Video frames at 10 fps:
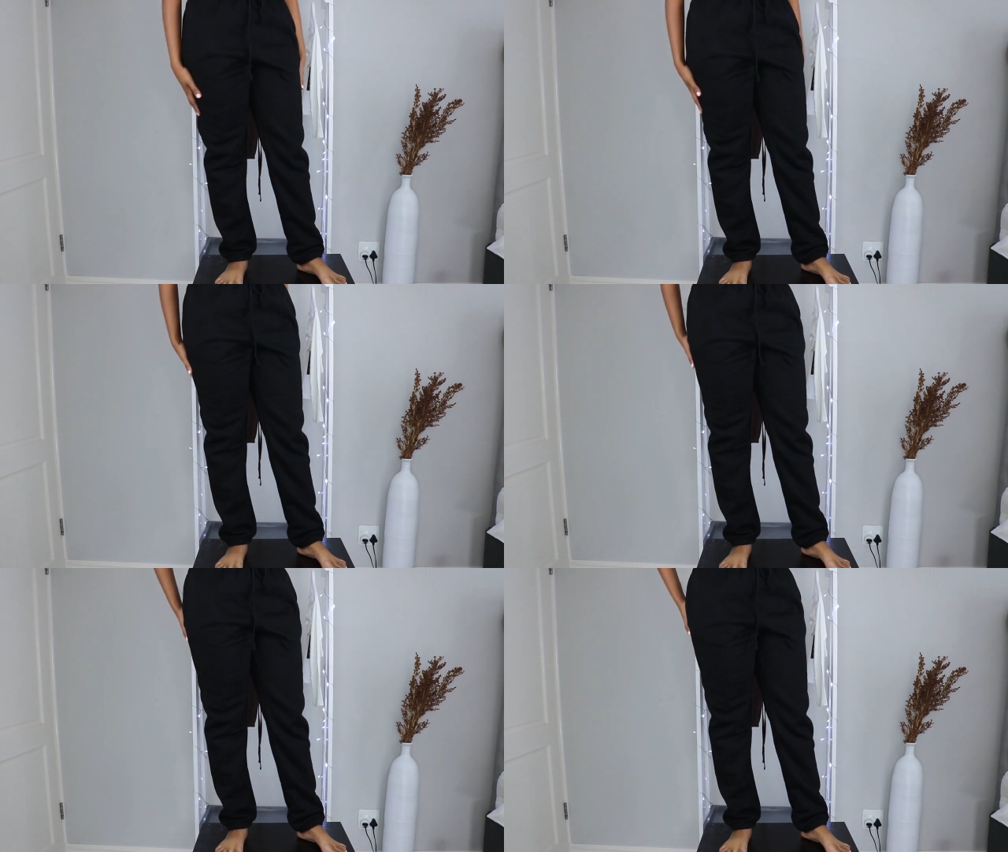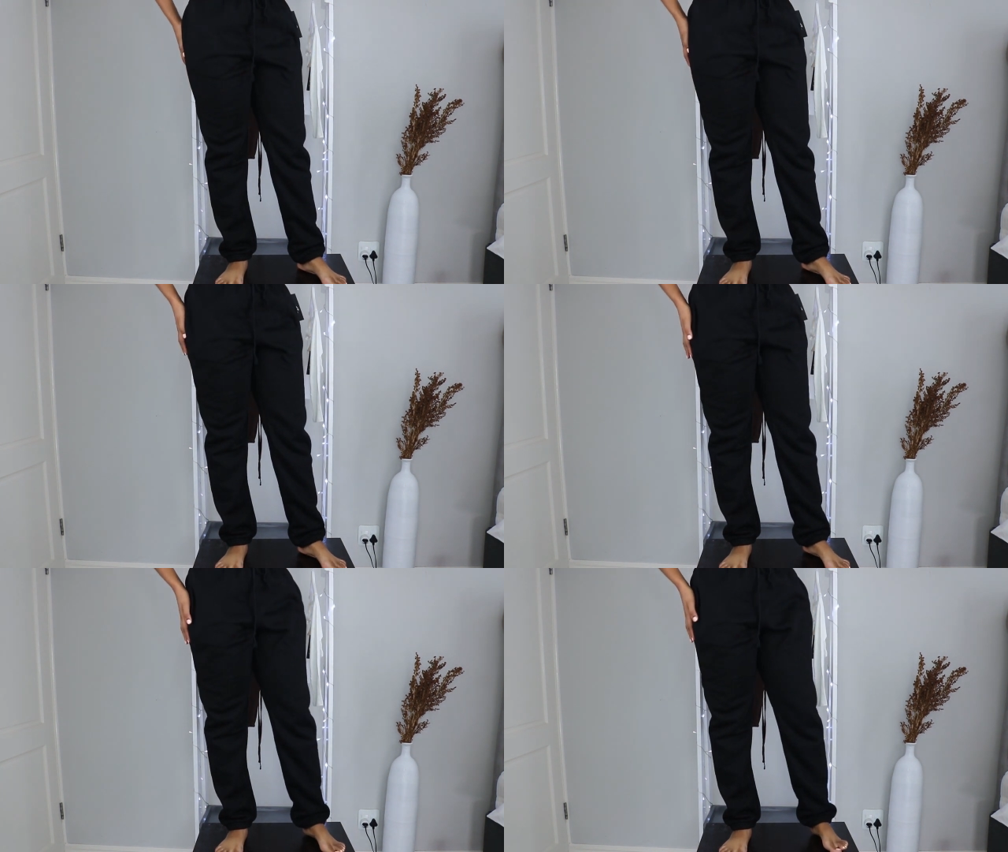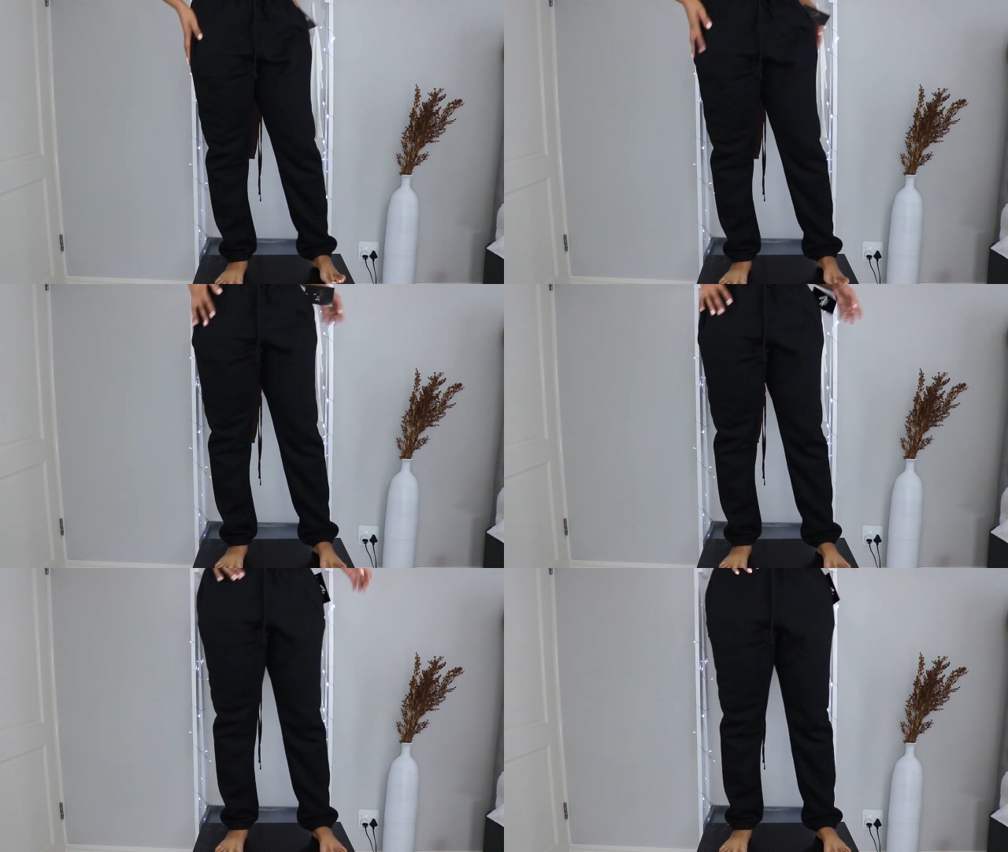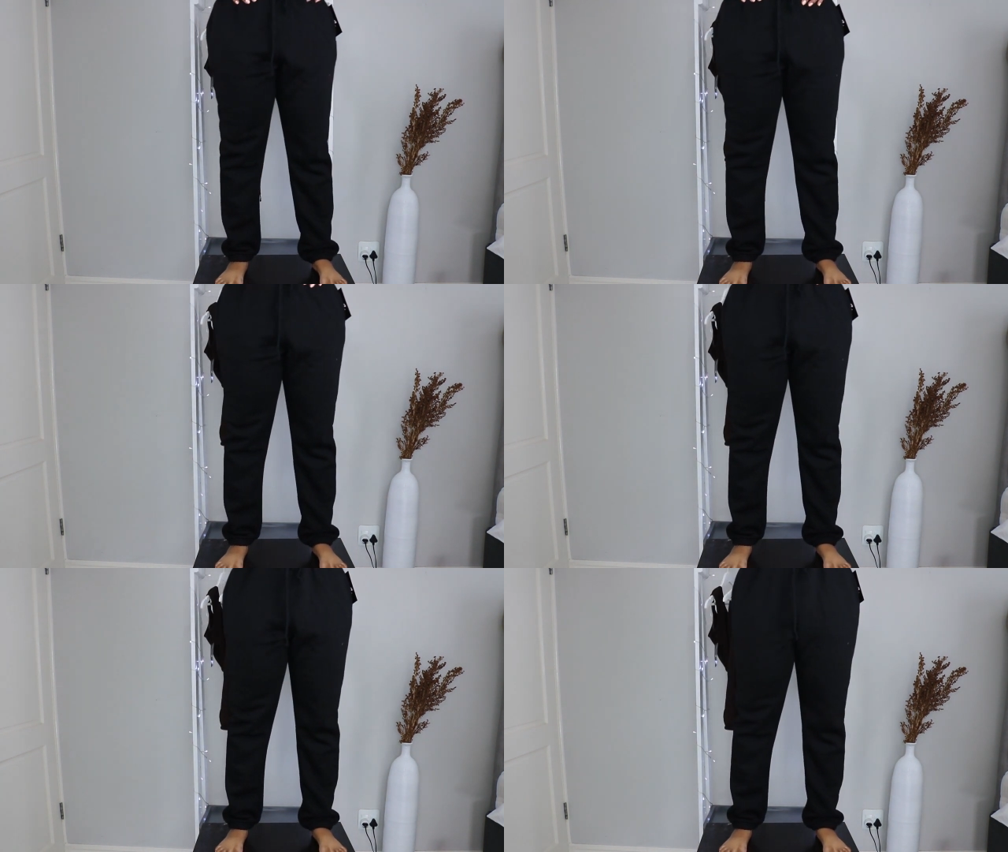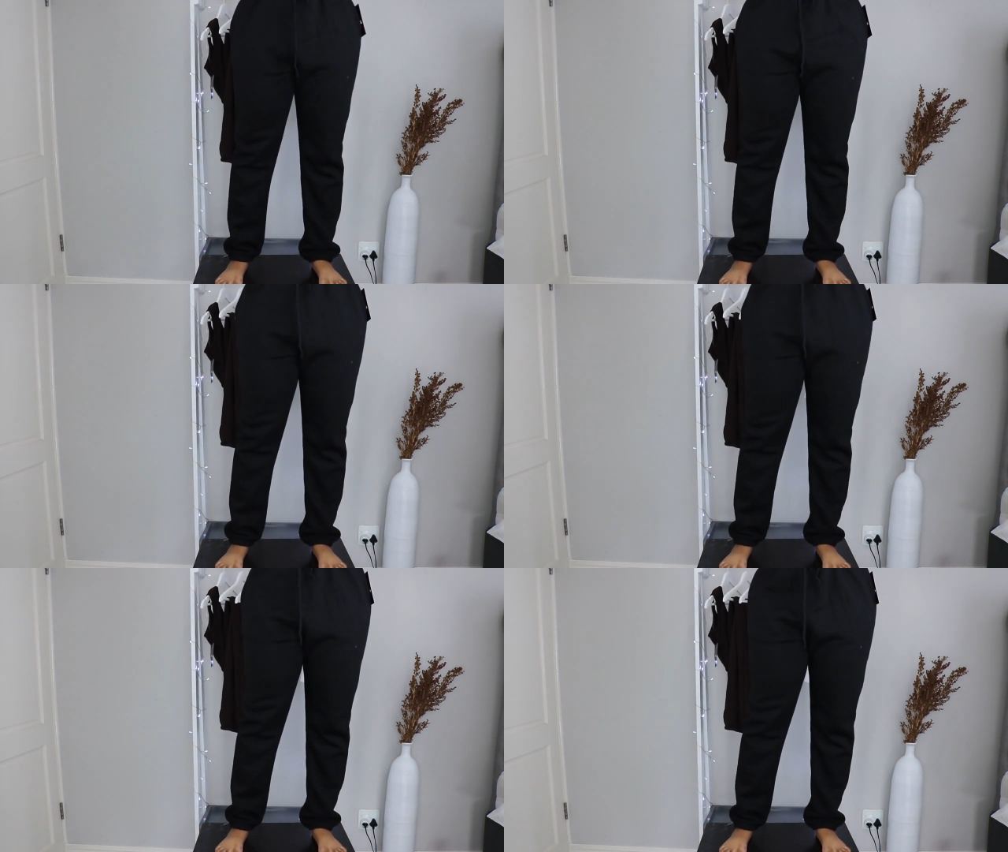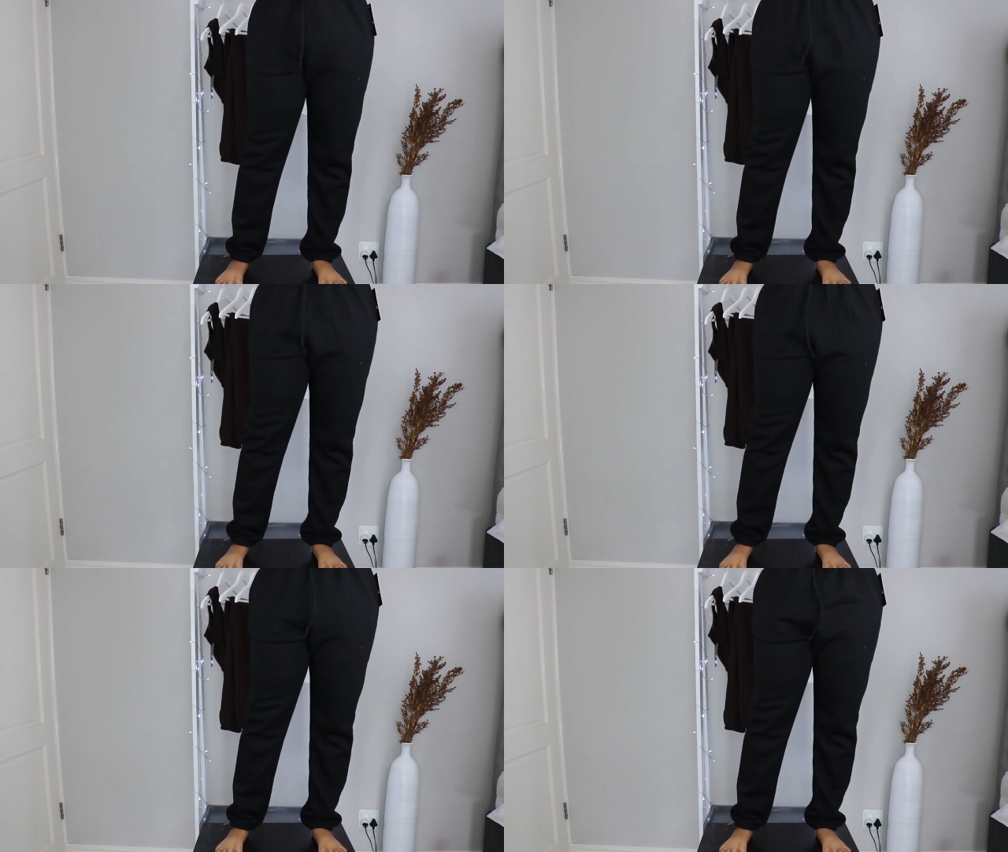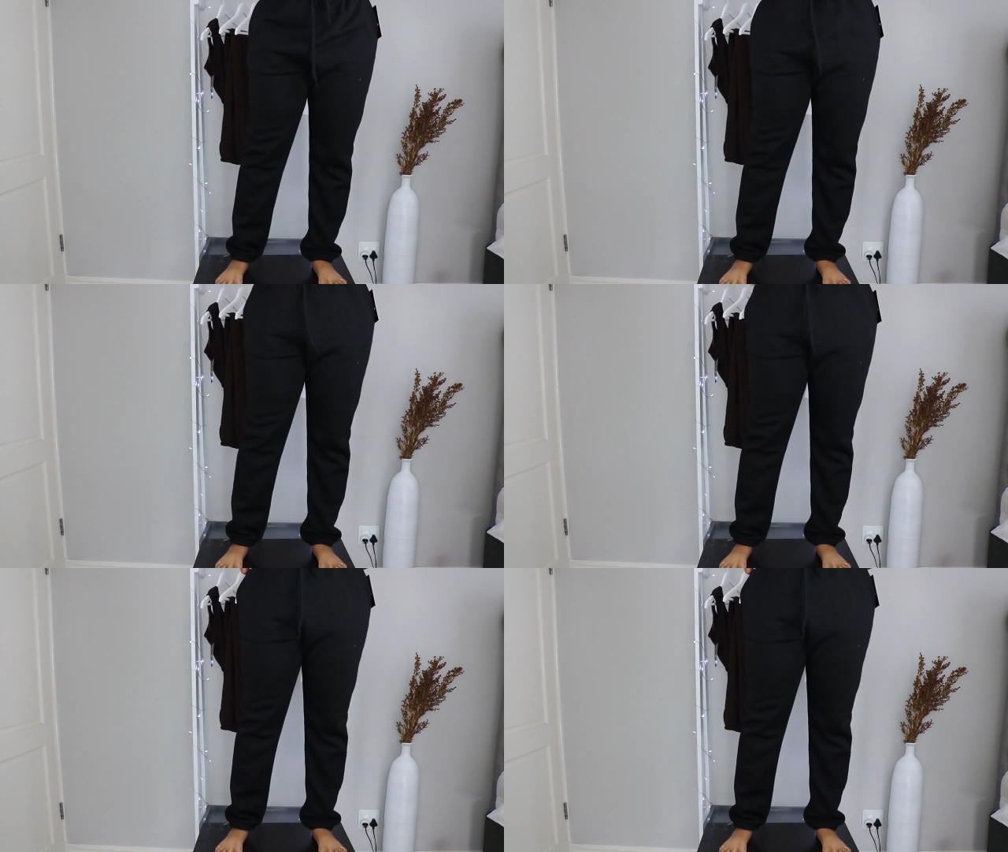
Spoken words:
No face is visible, so there are no lips to read.